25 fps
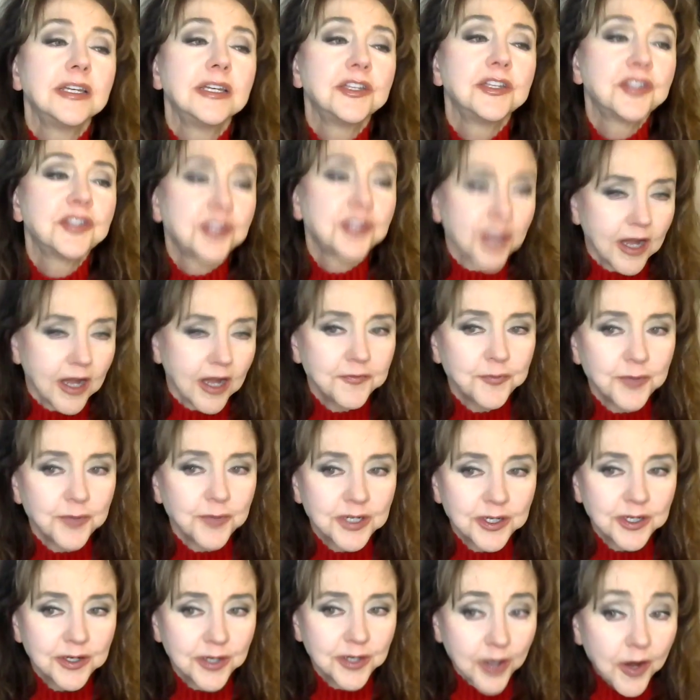
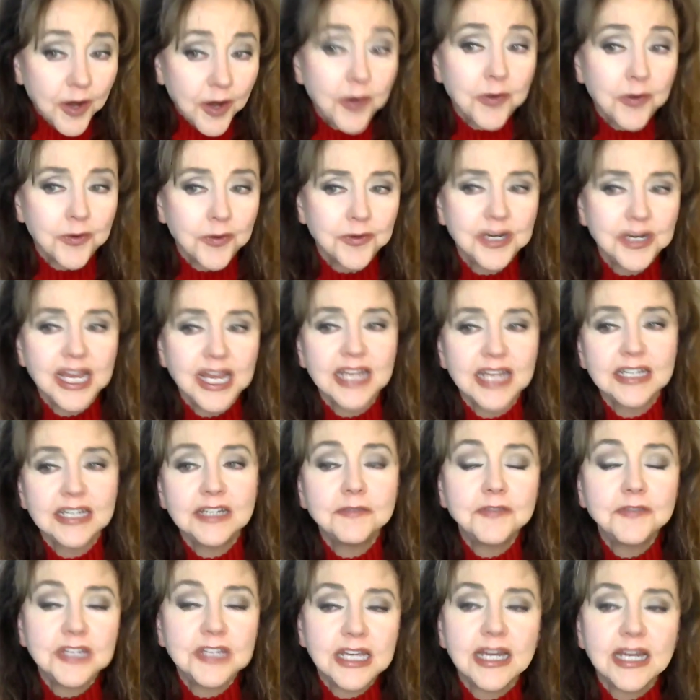software code? And
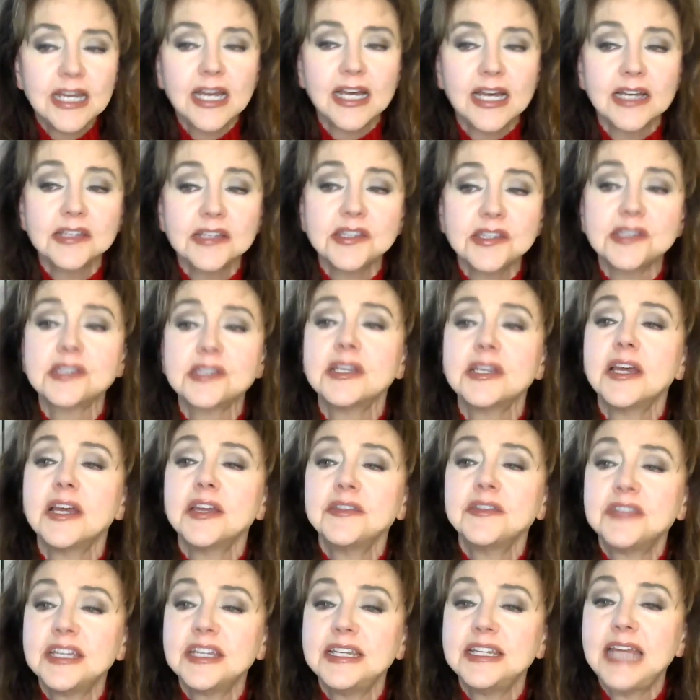if yes,
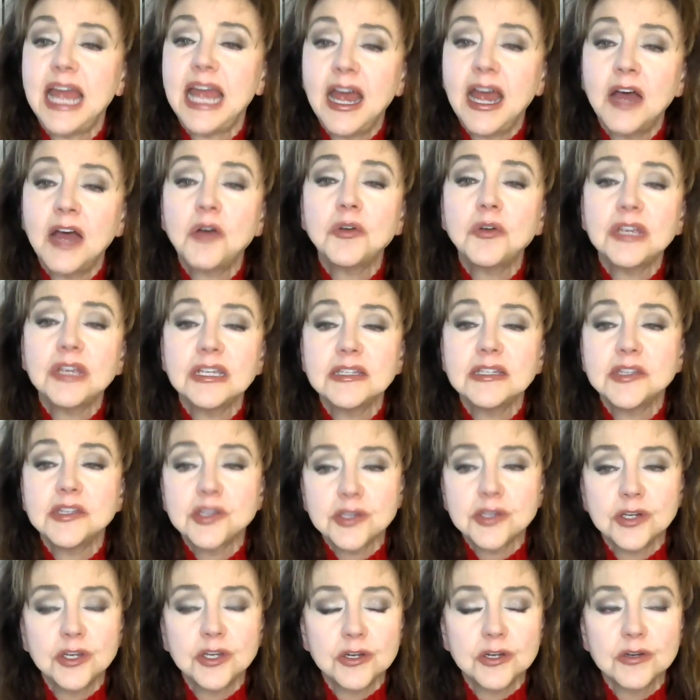then how can
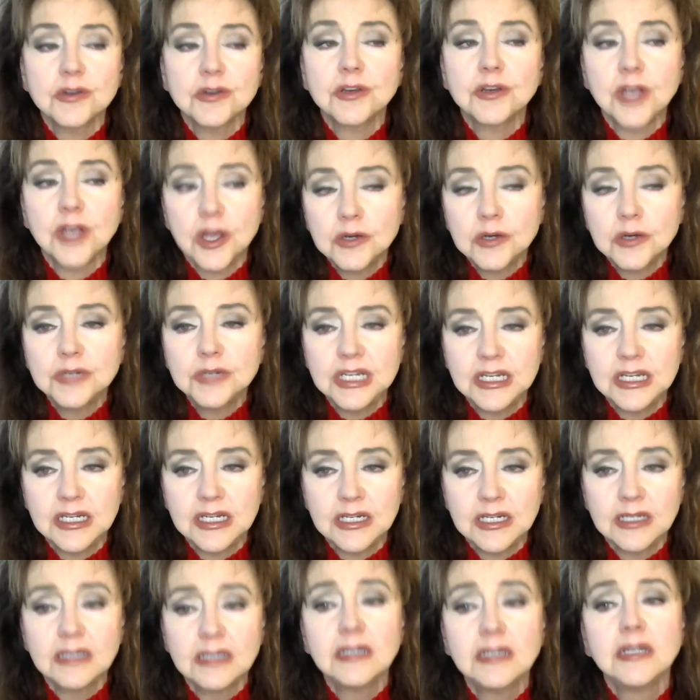secure
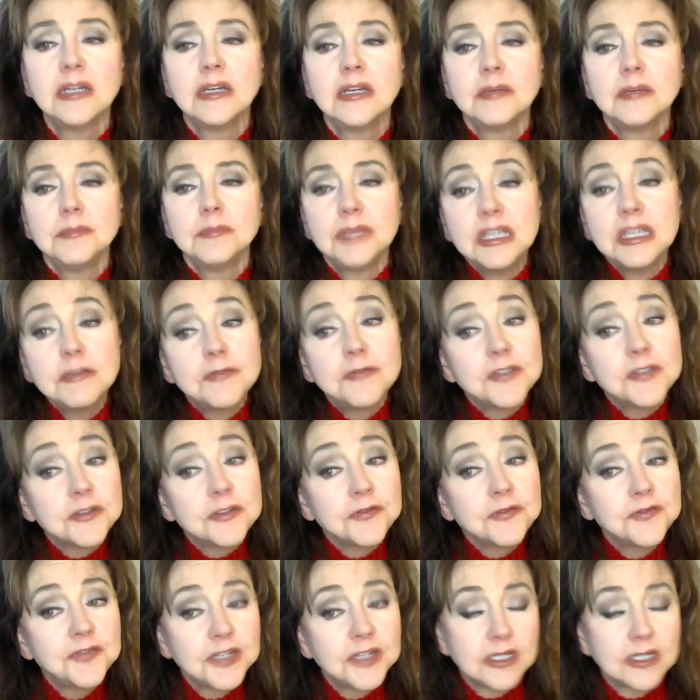coding be
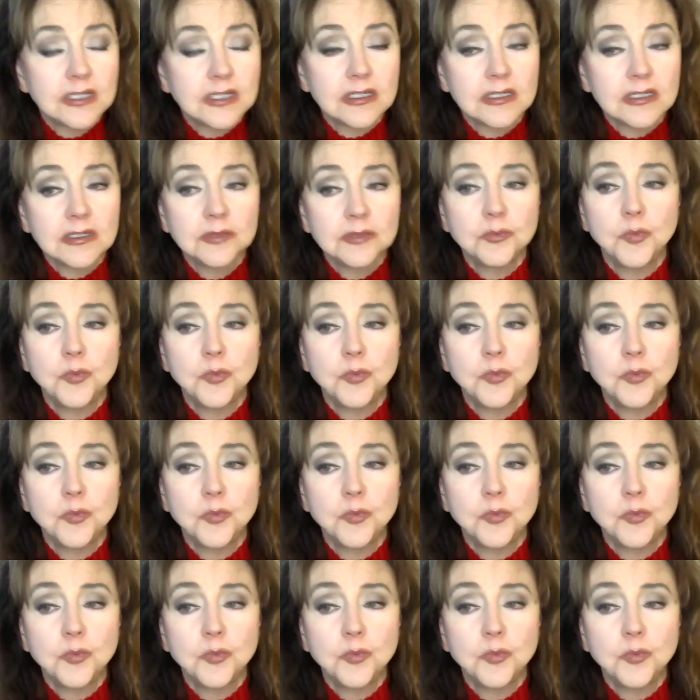fulfilled